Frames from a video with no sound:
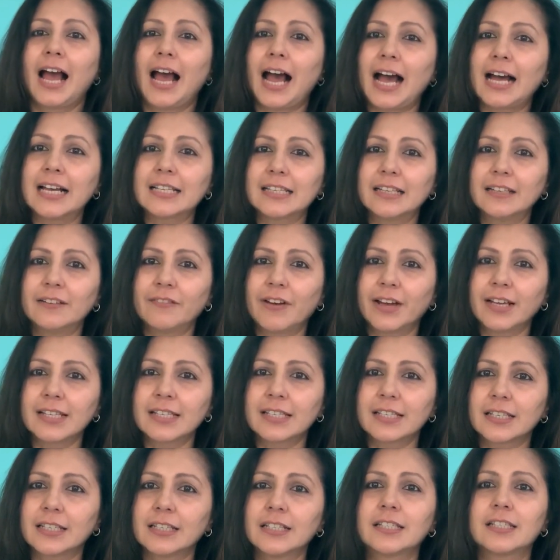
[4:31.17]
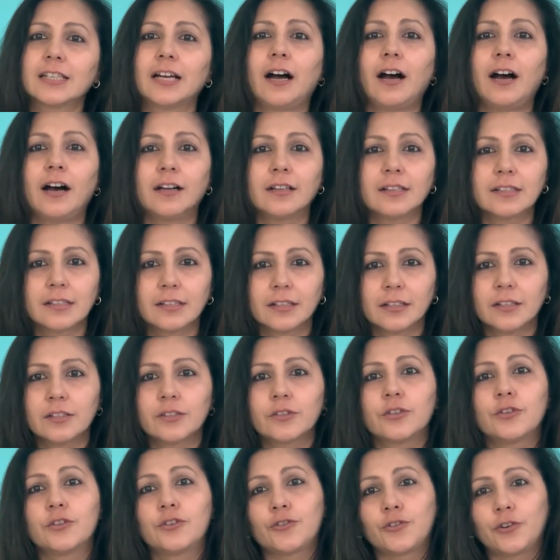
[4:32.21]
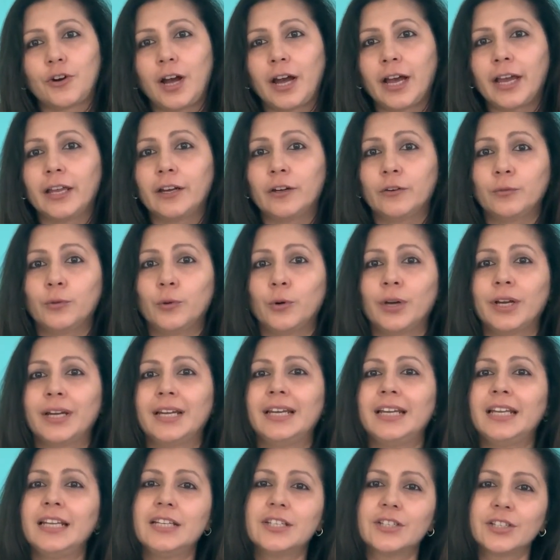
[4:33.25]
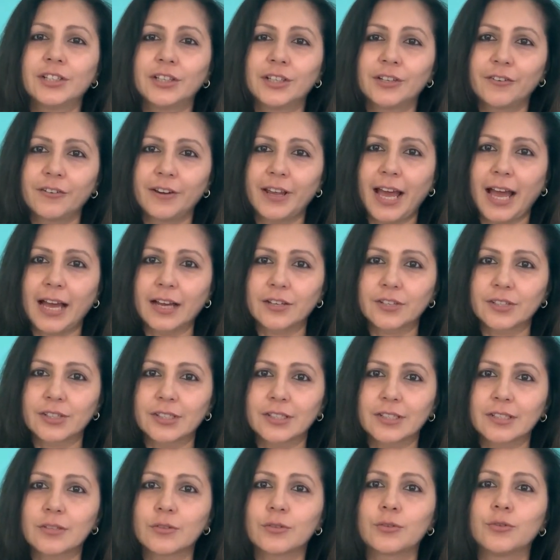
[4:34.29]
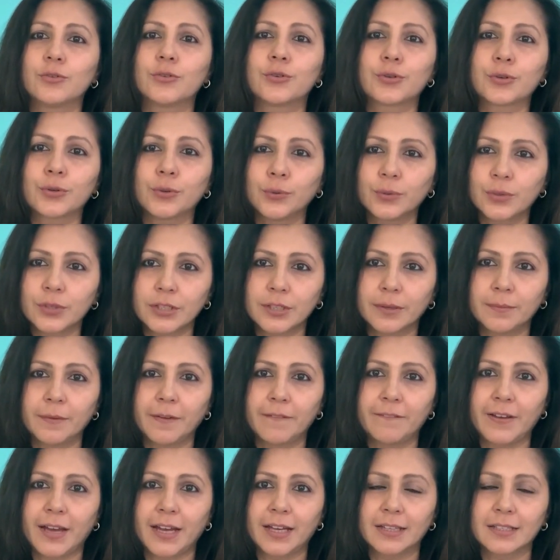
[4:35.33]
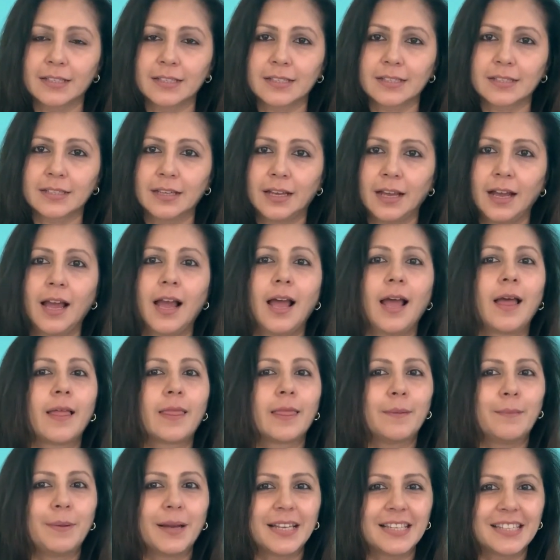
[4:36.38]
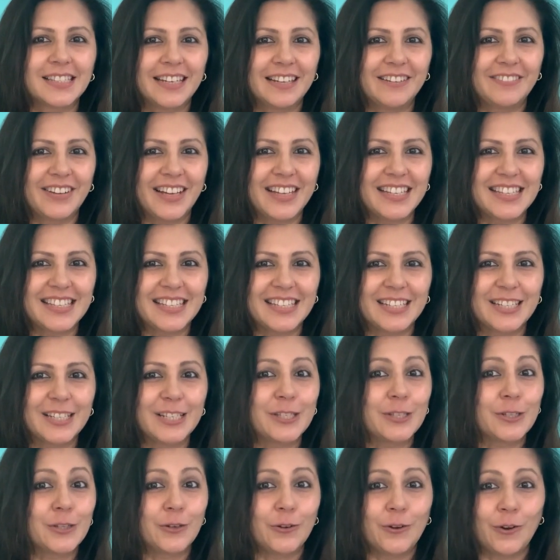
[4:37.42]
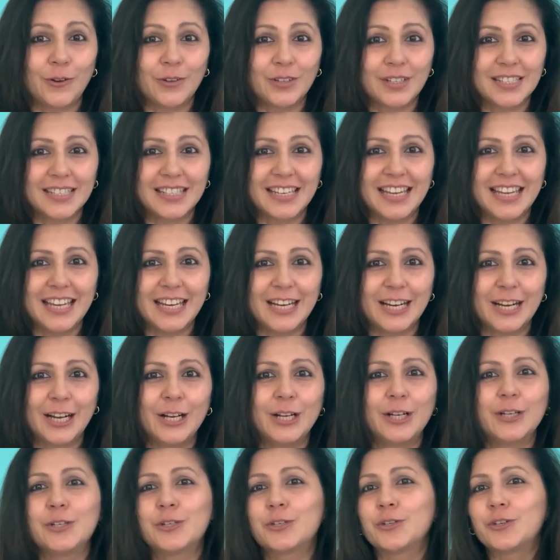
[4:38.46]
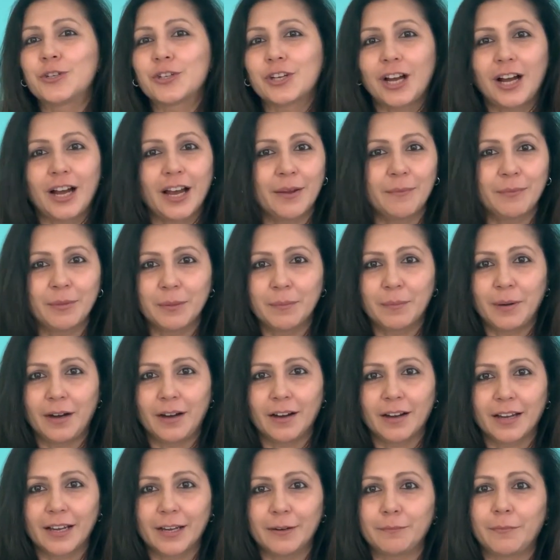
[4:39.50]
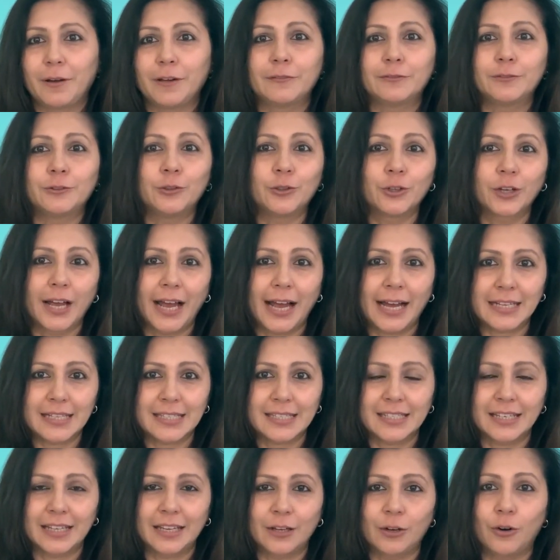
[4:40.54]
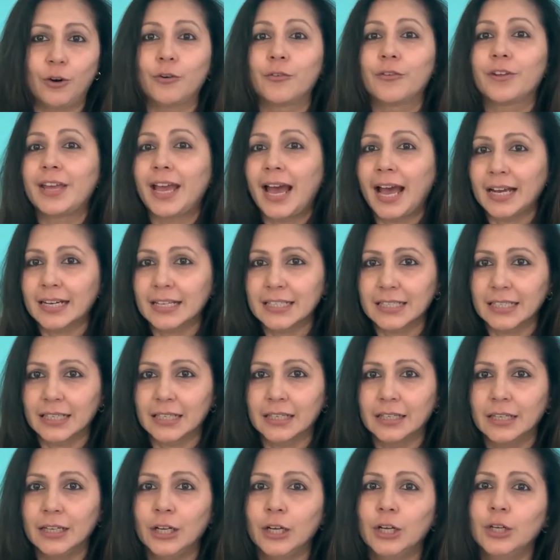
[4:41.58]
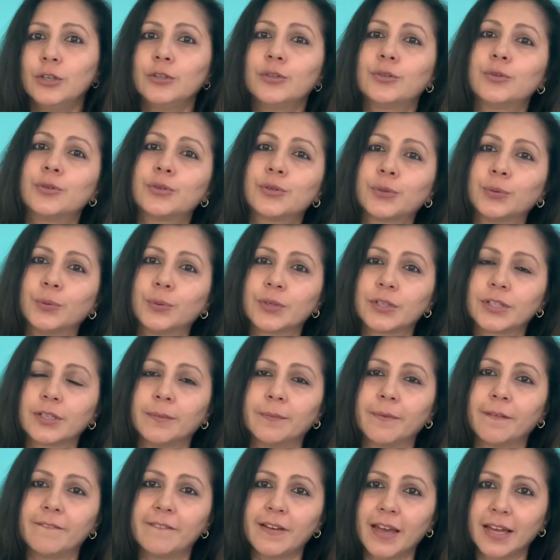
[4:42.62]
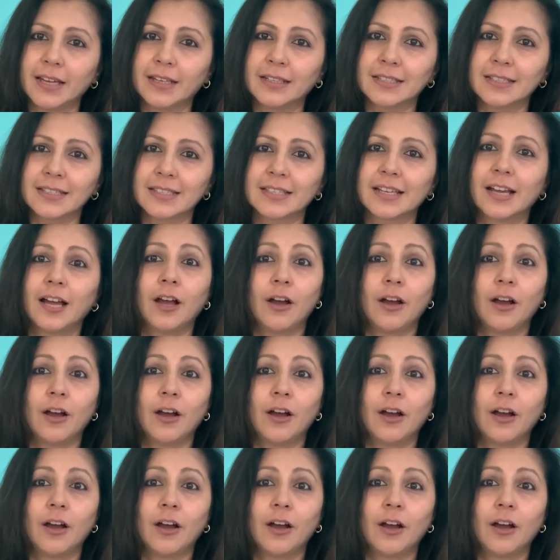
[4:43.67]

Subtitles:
As investors, the answer is to try and avoid knee jerk reactions to short term events. The best investors do not seek to time the market by forecasting or reacting to short term events.